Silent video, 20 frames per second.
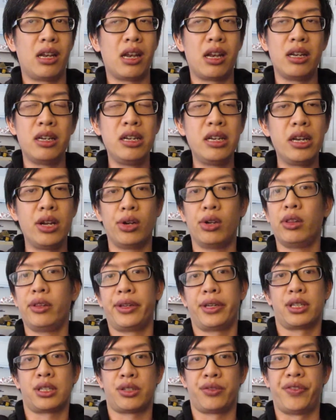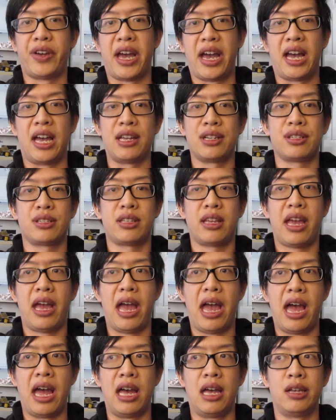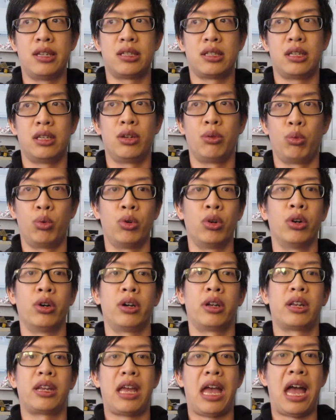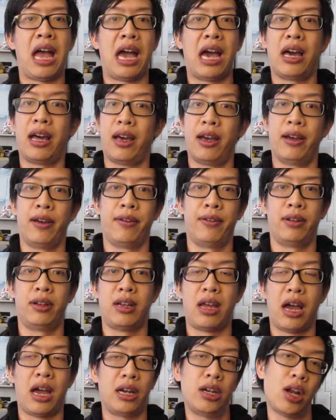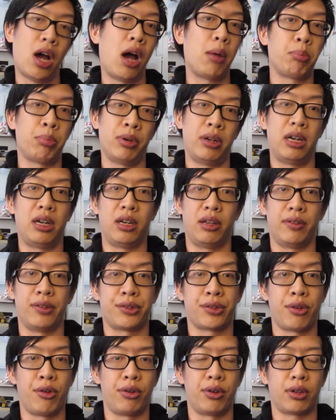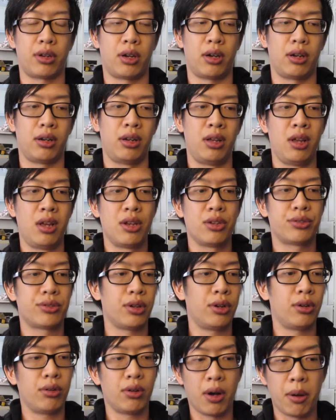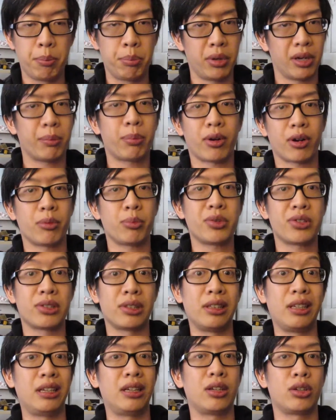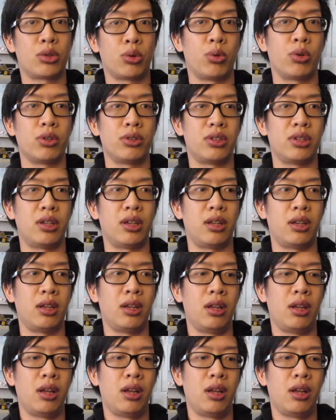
nearly as fast as it would had I not put any of this coating on. So a big part of me is leaning towards it.